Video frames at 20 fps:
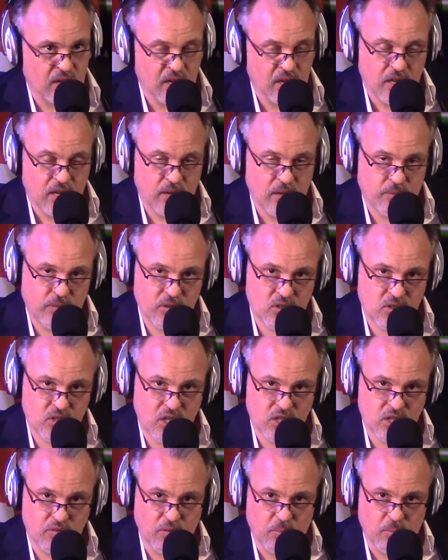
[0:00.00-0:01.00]
if you
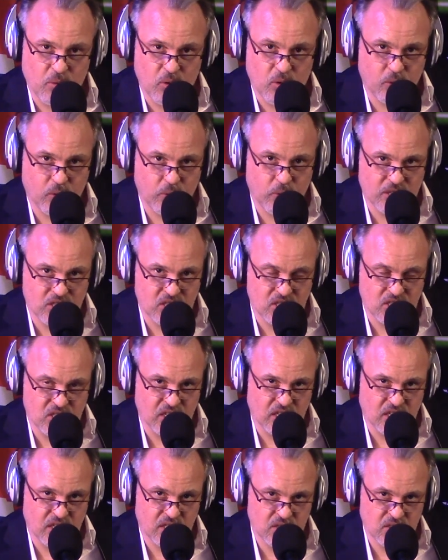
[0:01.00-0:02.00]
search for more questions
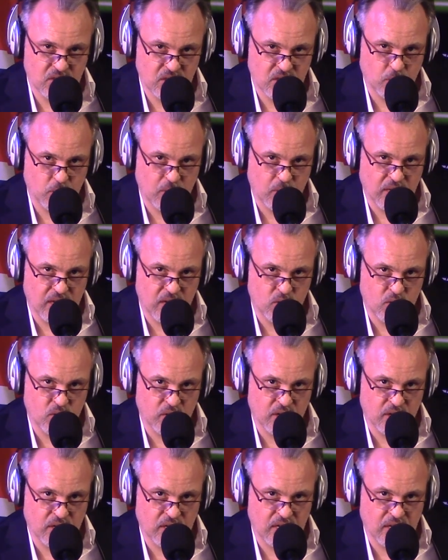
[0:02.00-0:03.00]
and answers with
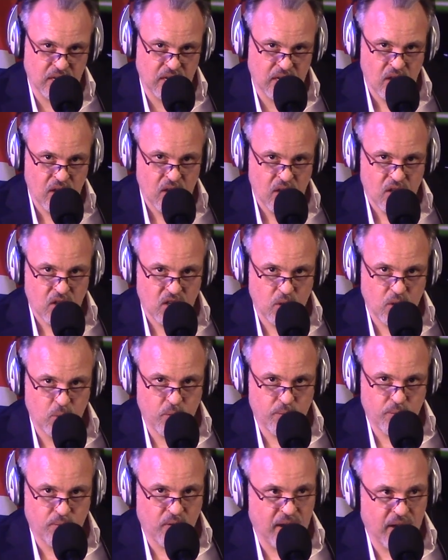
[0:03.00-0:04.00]
Adrian Lee, you
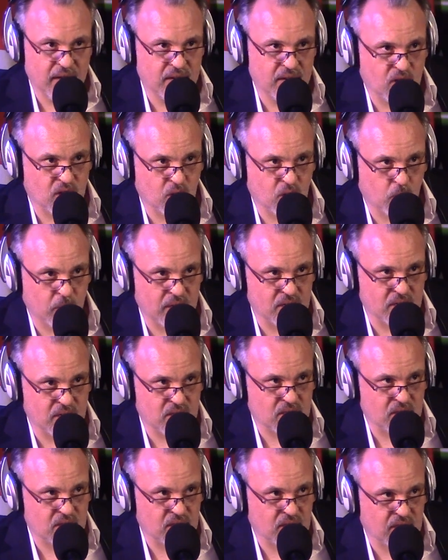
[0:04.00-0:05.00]
will find a
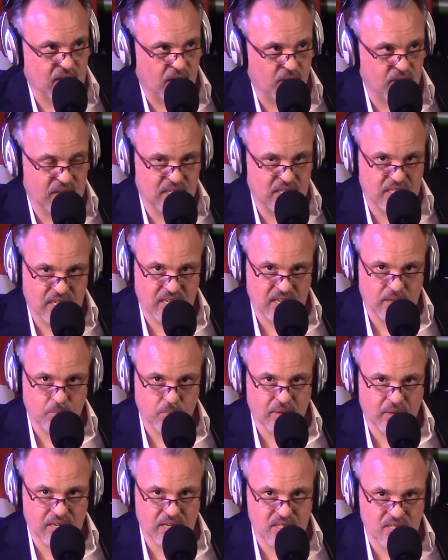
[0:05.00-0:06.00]
quiz currently taking
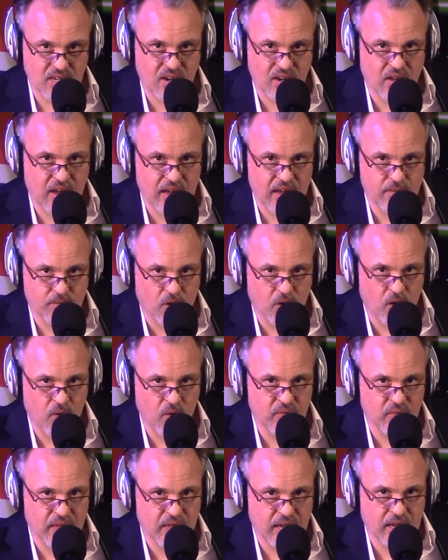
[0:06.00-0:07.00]
place live
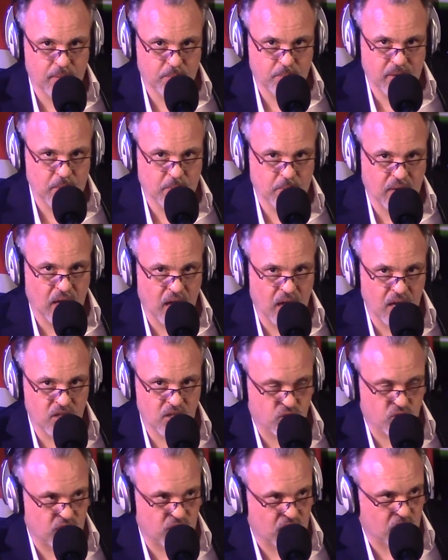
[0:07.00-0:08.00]
on there. People
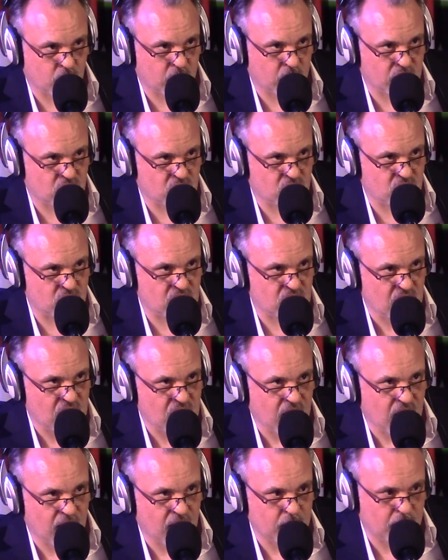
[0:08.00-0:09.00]
answering the questions
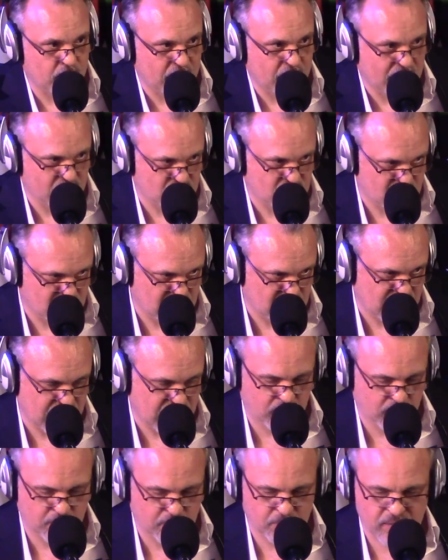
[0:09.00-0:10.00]
I'm about to
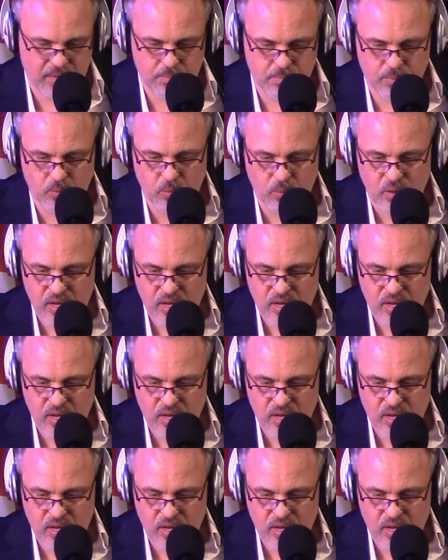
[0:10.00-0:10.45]
deliver, people